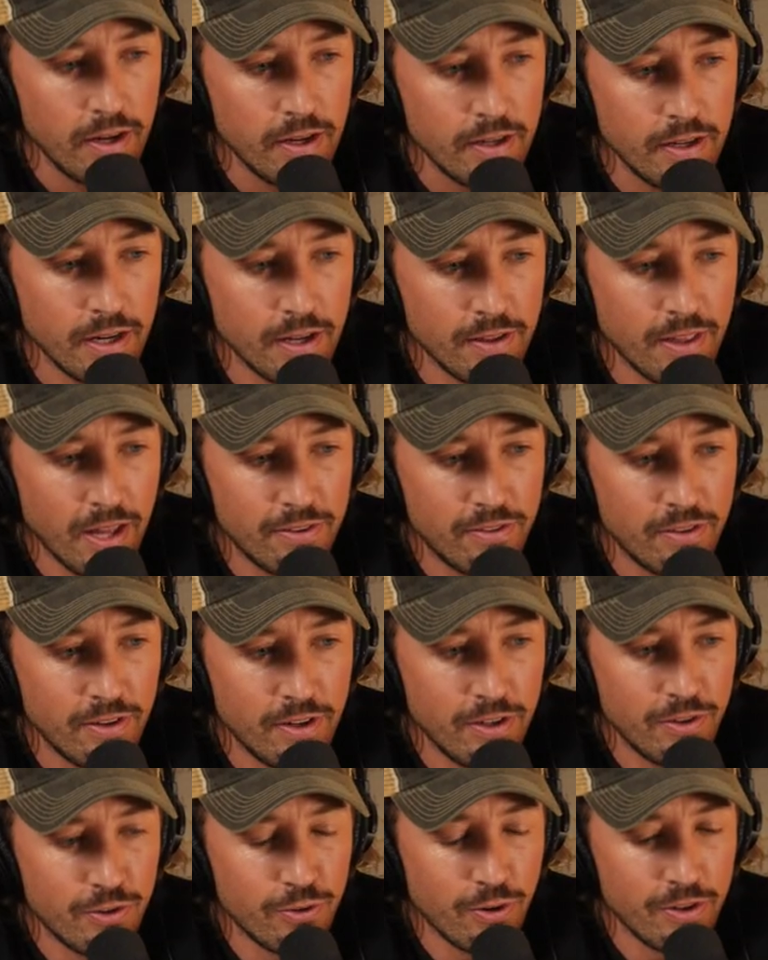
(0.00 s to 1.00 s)
Yeah, that's an
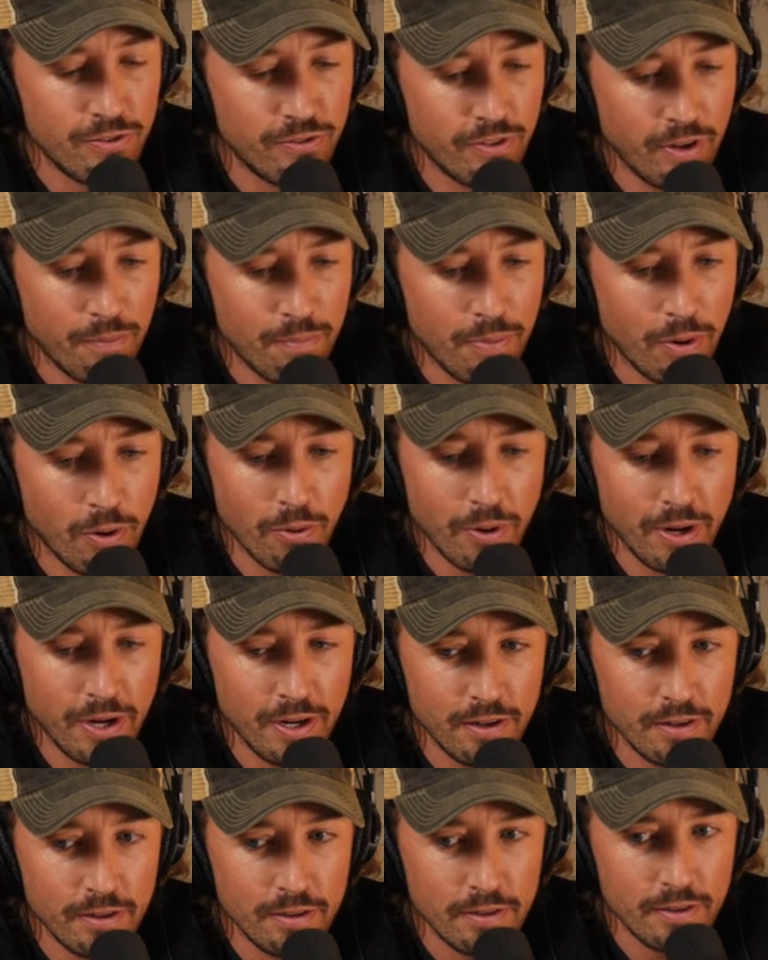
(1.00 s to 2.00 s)
interesting
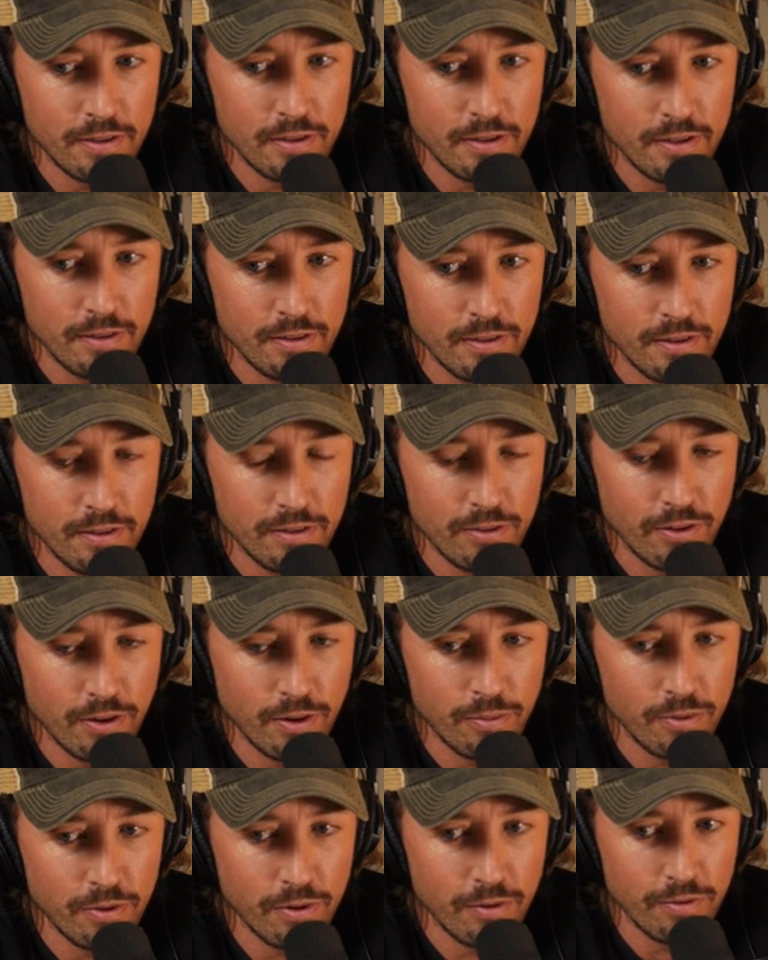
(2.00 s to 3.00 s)
point in, in
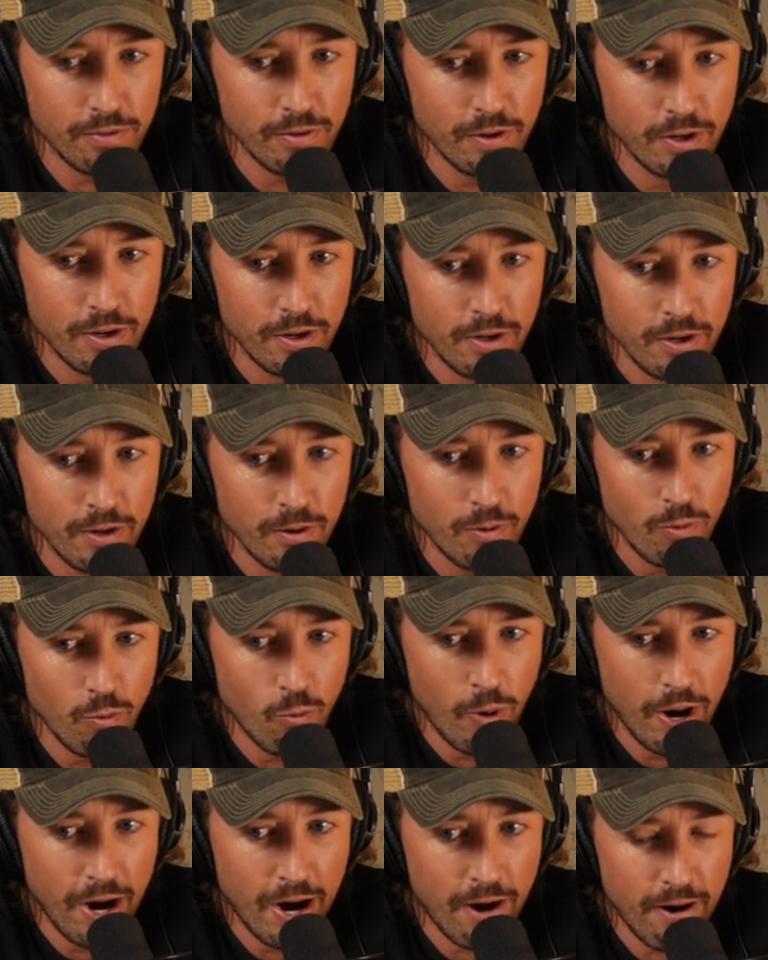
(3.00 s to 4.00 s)
terms of
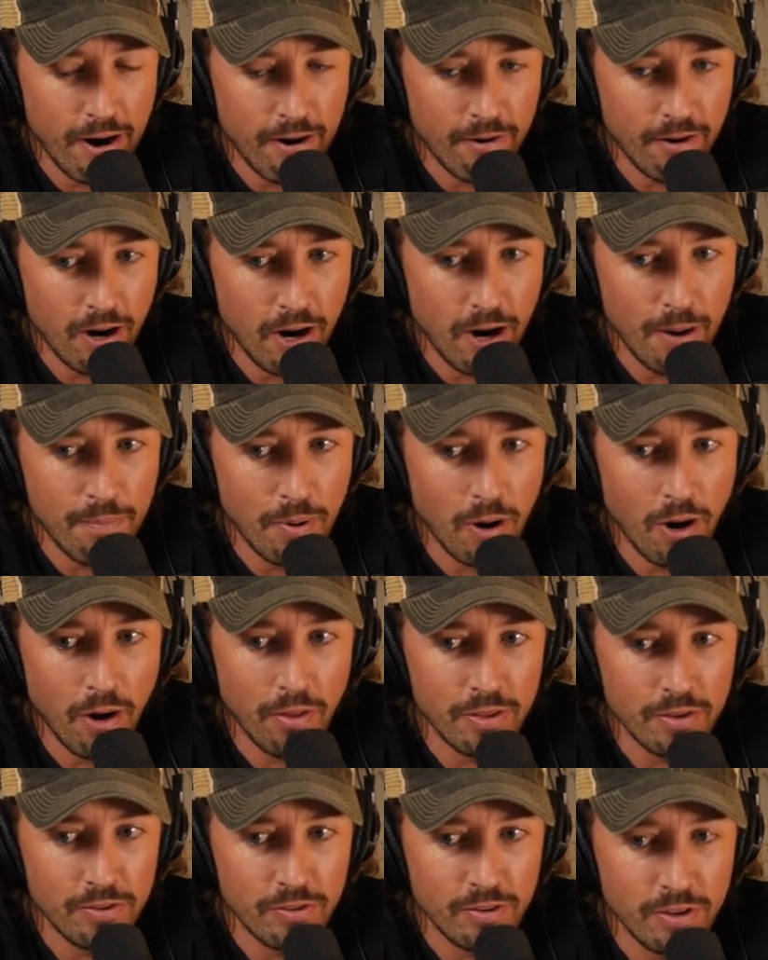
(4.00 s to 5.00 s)
where our
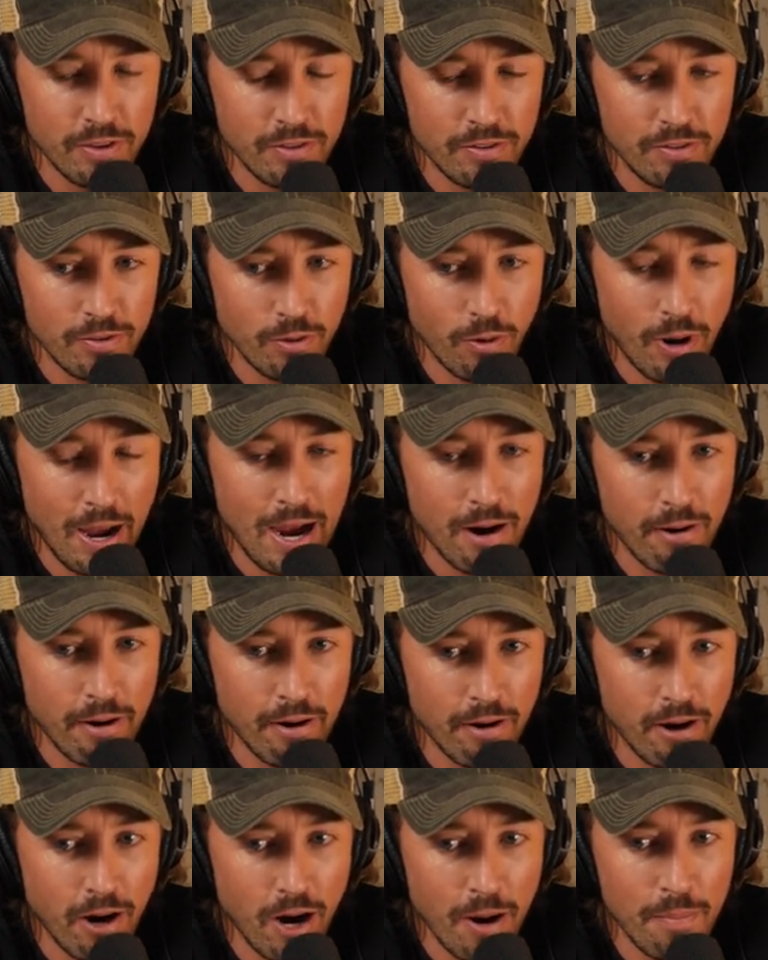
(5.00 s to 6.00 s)
hypothesis or how
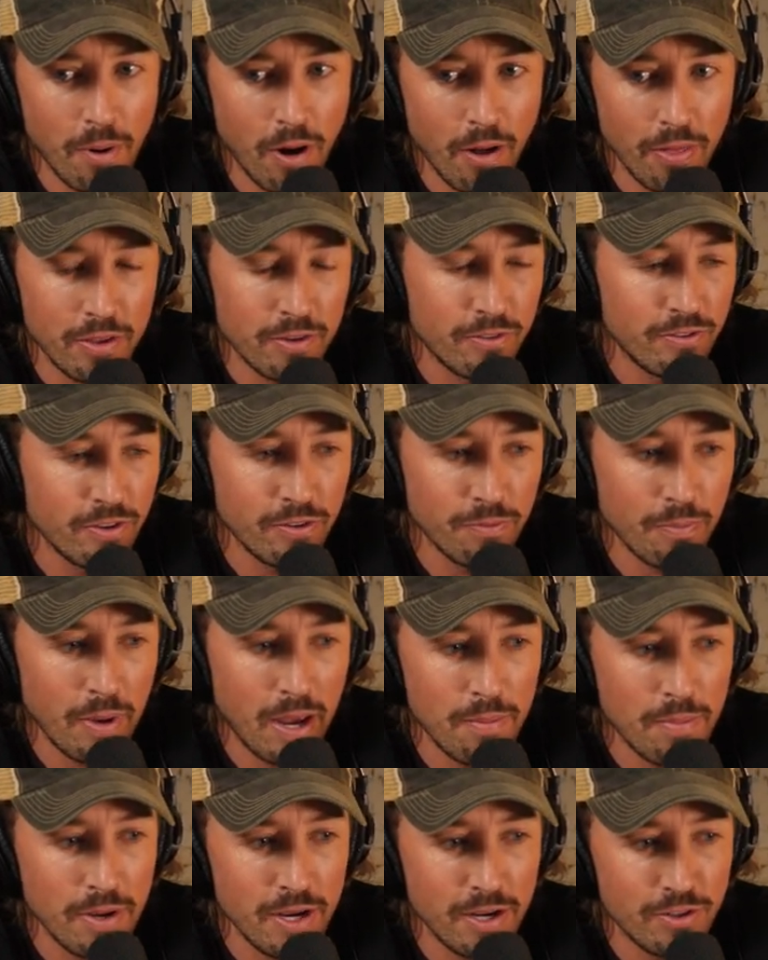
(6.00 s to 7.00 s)
our hypothesis
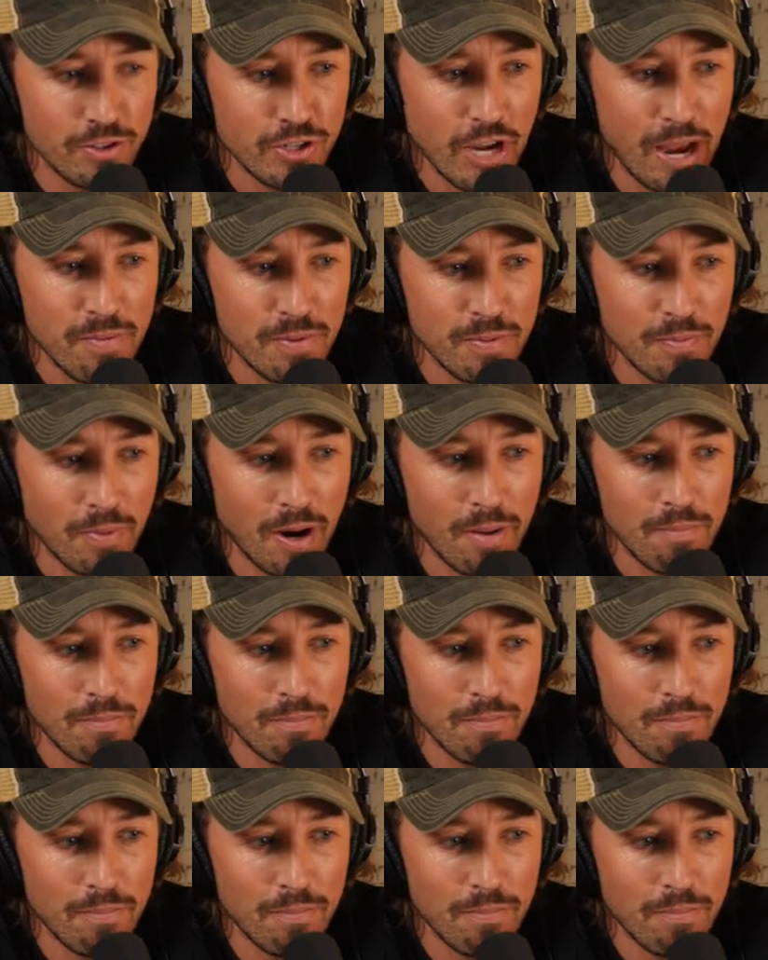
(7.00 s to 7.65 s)
may be shaped by